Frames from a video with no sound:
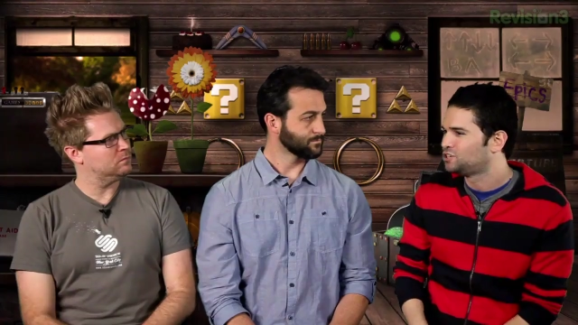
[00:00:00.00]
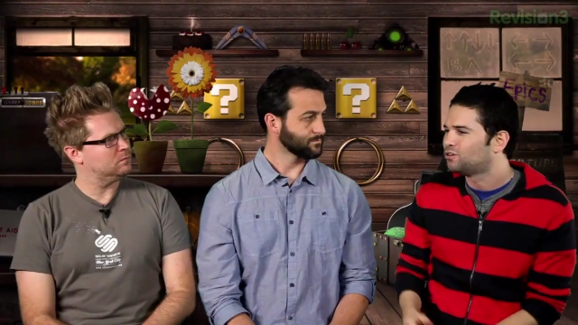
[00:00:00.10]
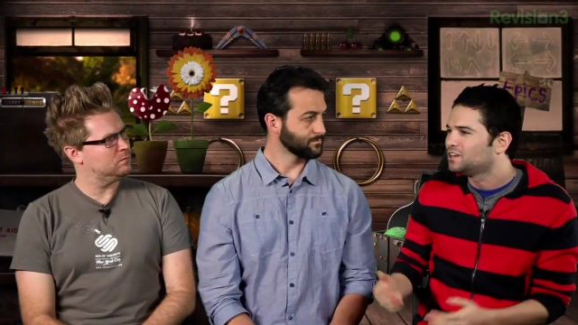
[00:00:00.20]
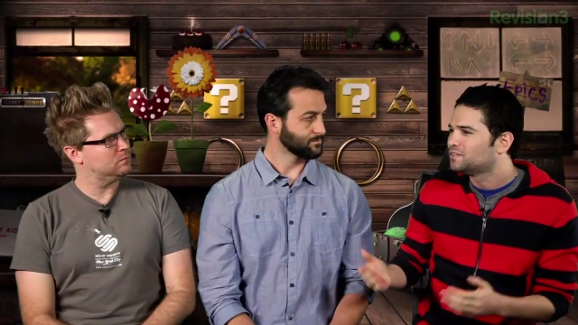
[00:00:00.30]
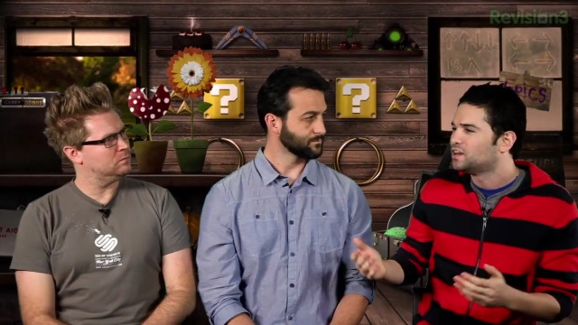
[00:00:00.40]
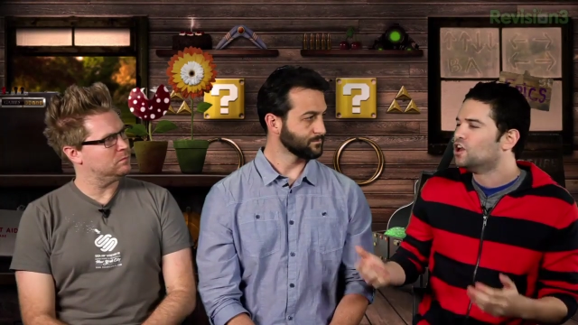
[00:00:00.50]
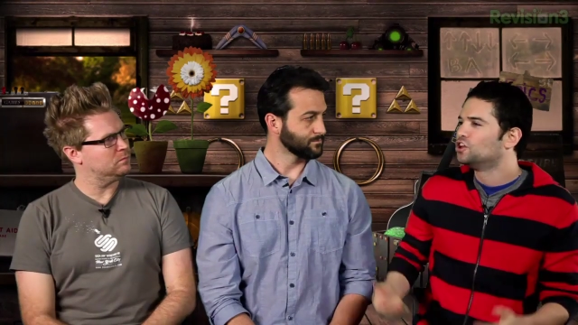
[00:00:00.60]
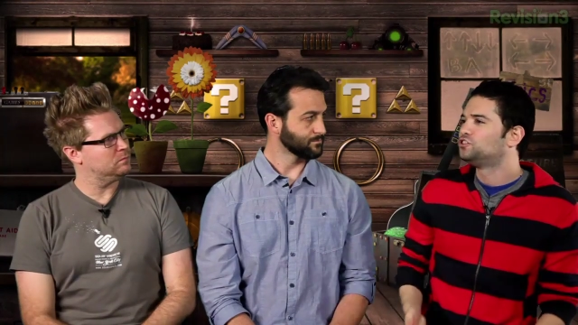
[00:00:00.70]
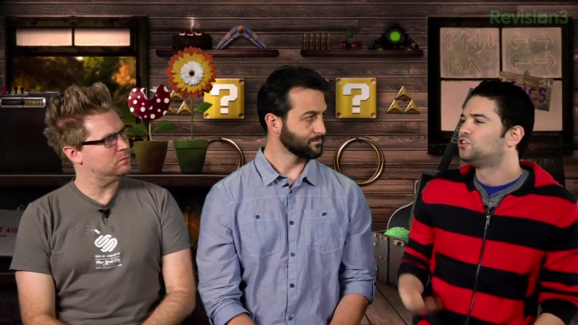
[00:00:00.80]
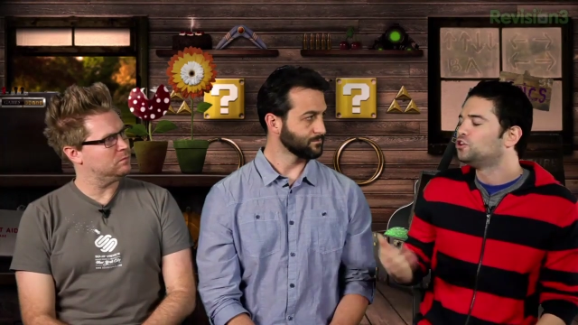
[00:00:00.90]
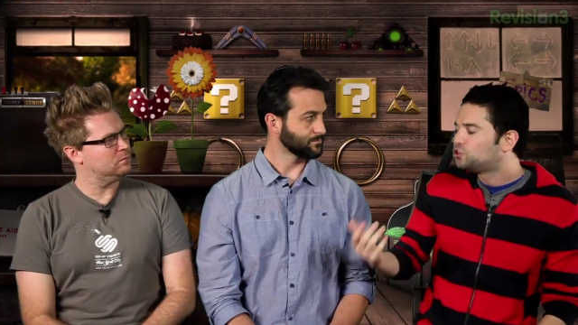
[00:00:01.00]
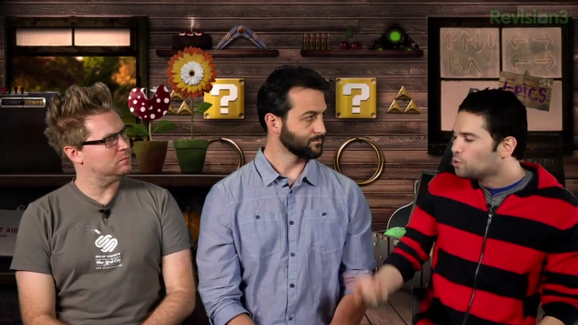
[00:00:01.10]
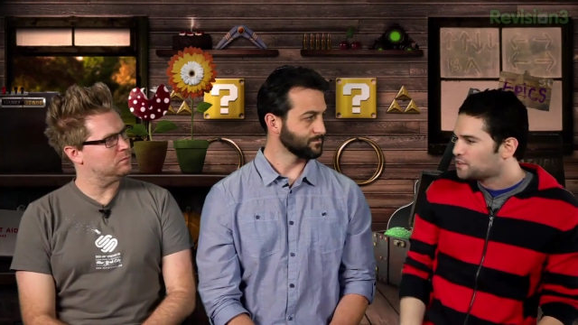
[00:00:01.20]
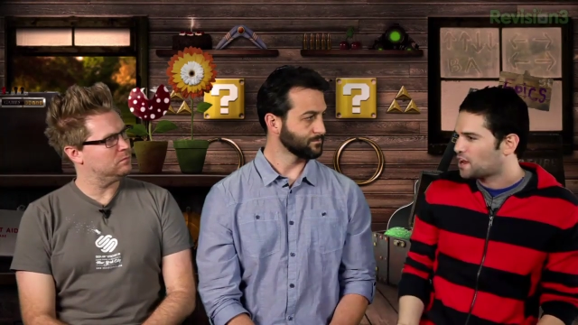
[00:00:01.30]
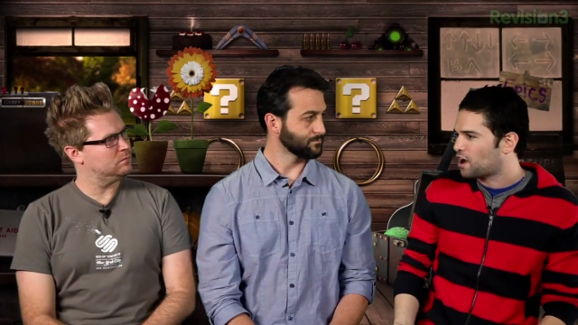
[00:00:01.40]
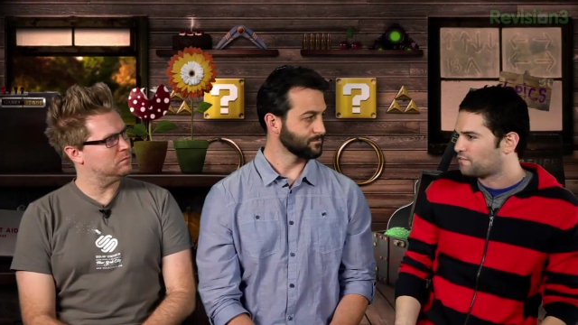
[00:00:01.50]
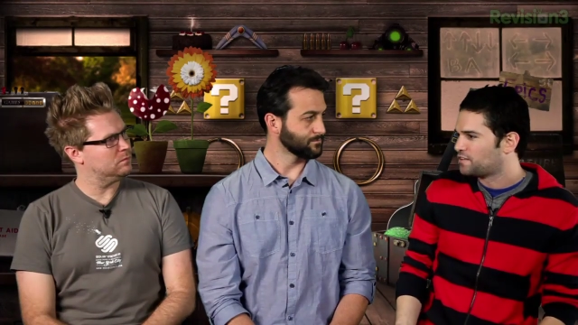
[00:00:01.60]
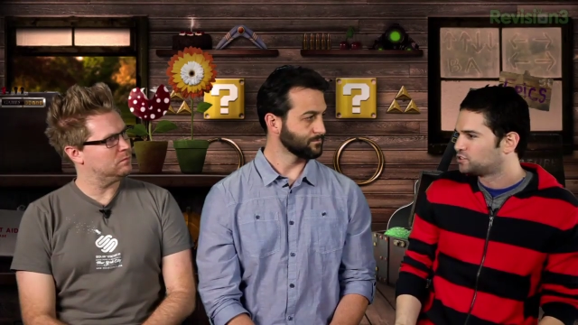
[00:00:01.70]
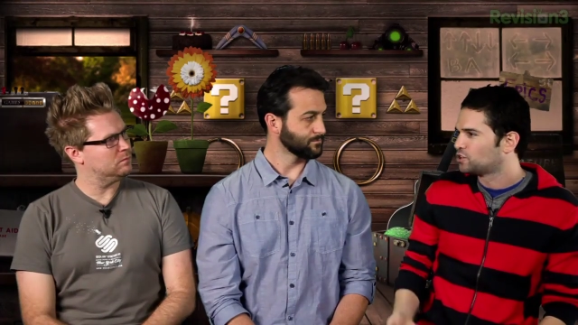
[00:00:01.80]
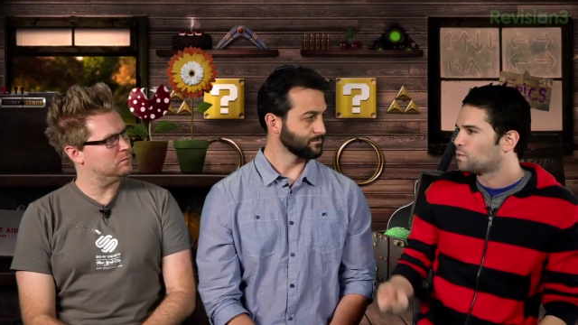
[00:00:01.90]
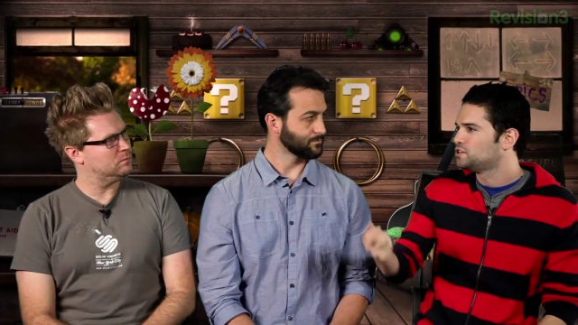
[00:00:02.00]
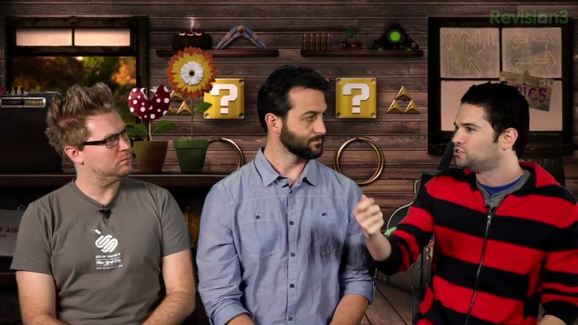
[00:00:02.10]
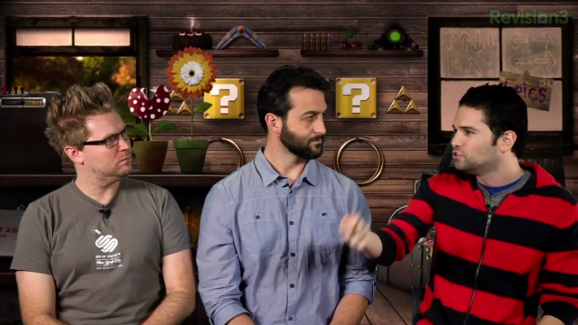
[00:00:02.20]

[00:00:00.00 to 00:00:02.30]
Speaker 1: you don't even do it that often, so that when you